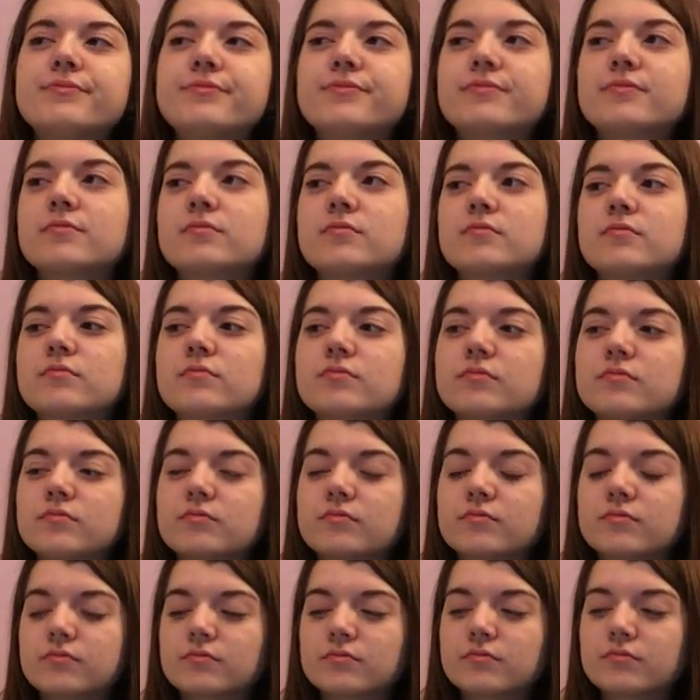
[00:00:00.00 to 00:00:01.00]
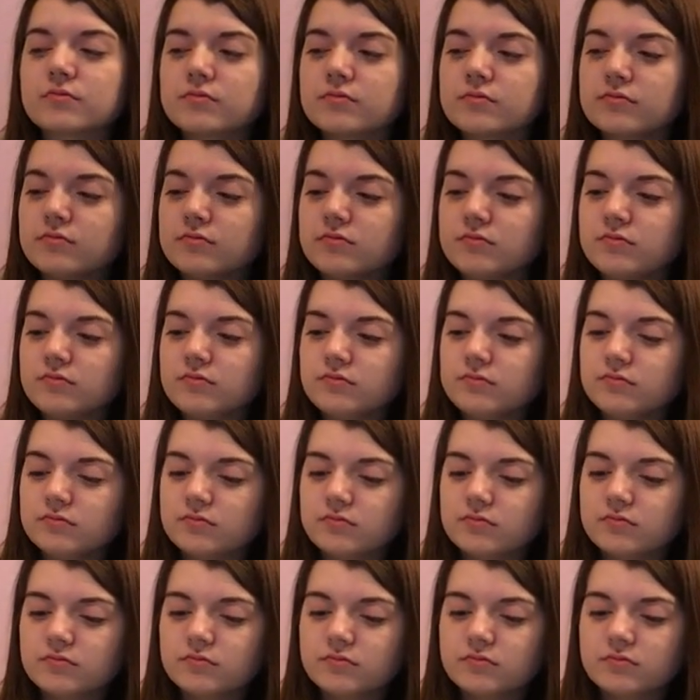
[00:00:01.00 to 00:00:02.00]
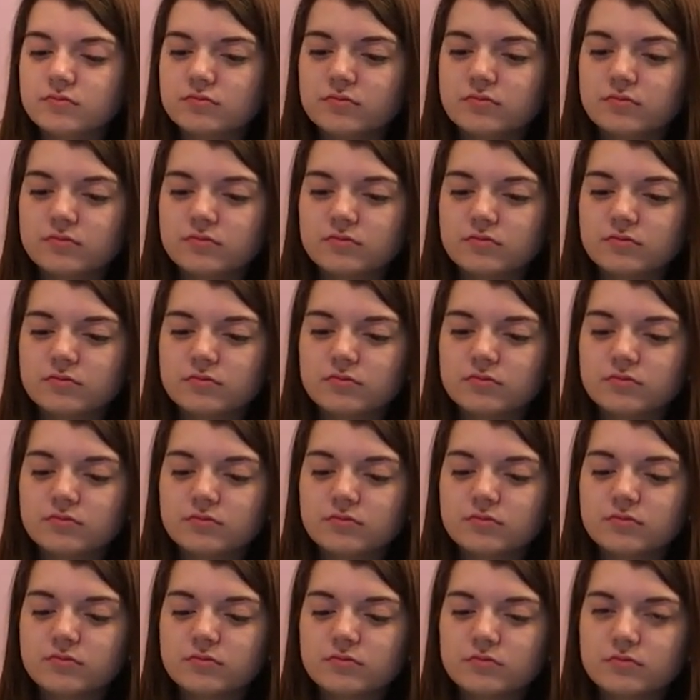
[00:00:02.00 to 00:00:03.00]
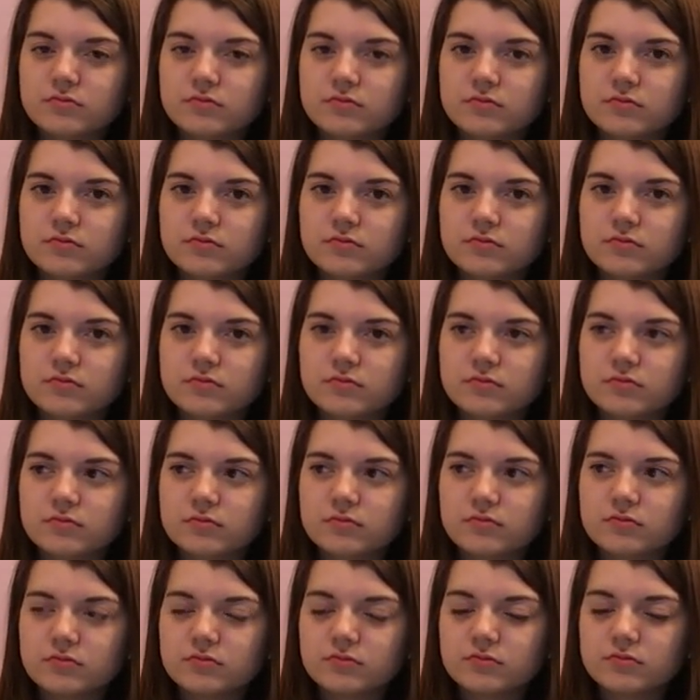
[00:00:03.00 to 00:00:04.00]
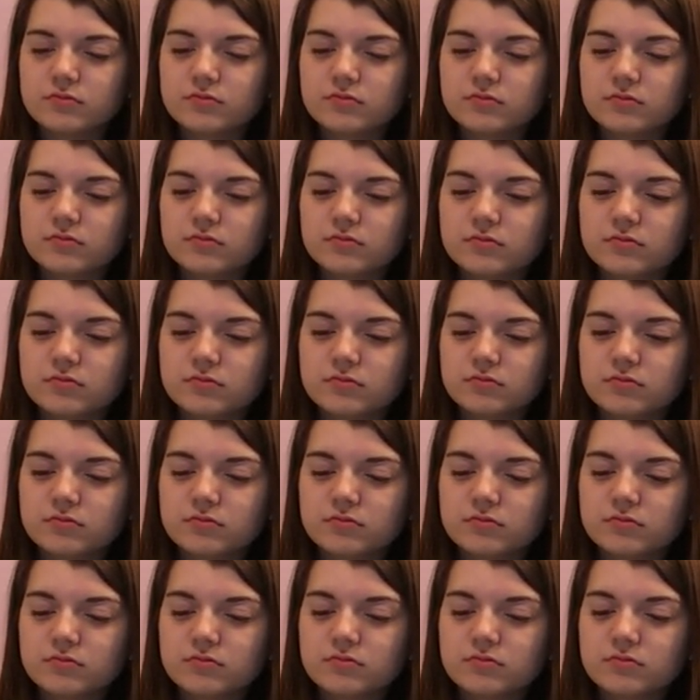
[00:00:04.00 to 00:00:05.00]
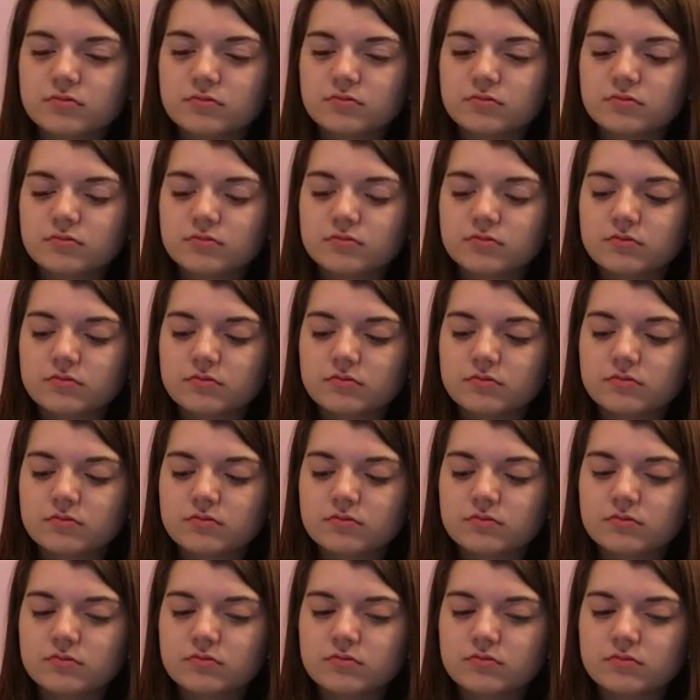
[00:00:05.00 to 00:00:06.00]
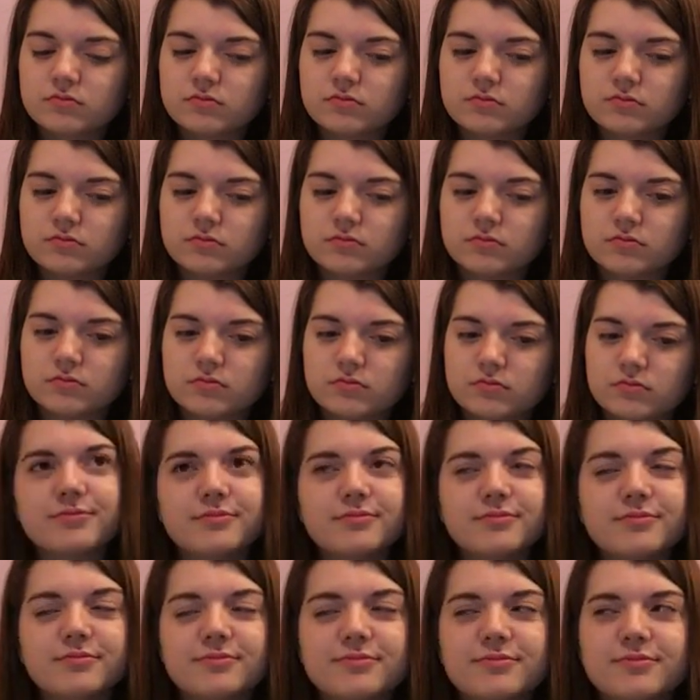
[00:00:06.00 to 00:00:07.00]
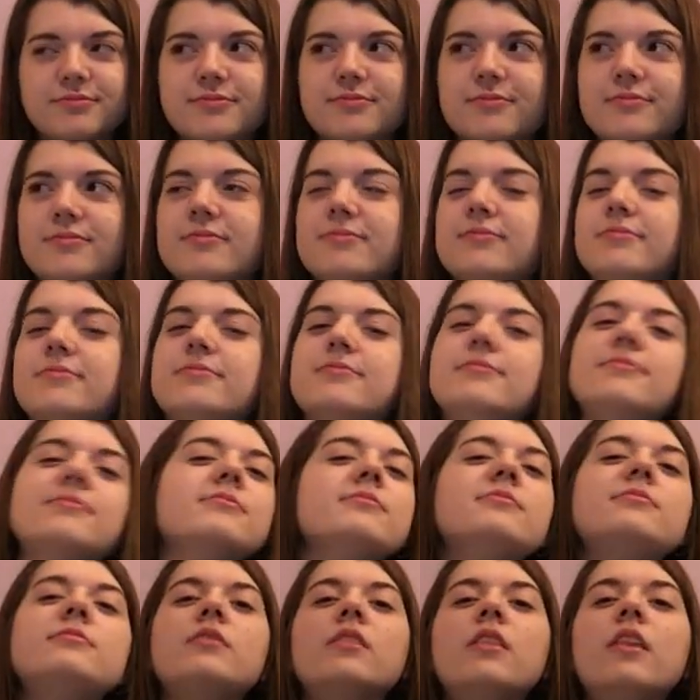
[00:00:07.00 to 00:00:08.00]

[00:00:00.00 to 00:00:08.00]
The person shown says nothing.